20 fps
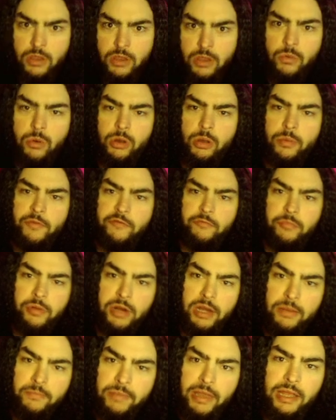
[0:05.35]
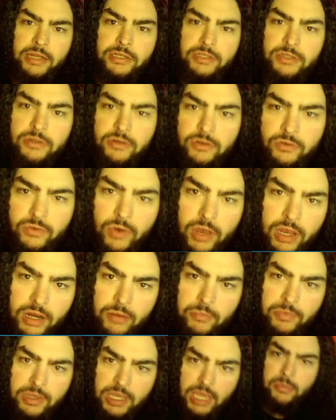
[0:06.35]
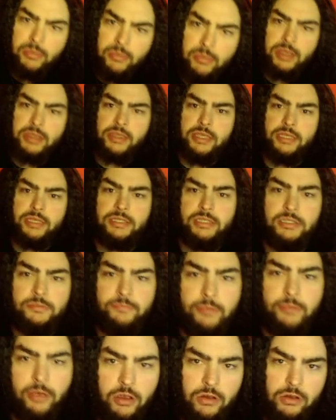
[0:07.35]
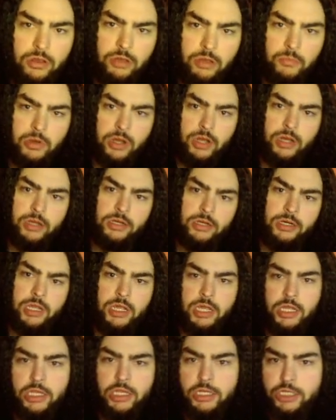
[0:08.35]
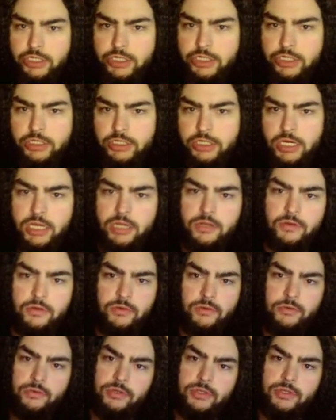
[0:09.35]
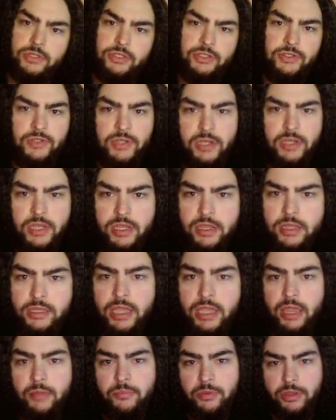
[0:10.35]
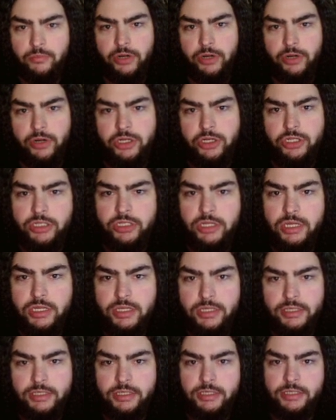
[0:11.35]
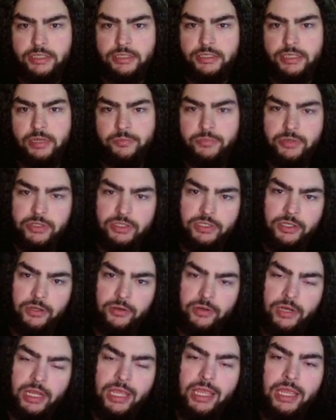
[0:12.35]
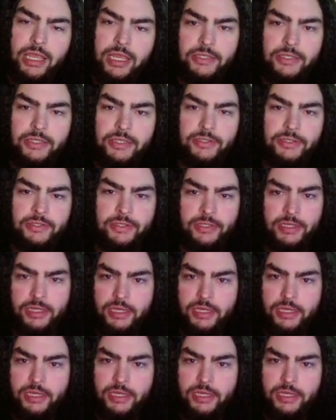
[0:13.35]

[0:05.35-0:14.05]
Welcome everybody back to Kratom Gaming. This is Pokemon Shield. Gameplay impressions. This is episode 8.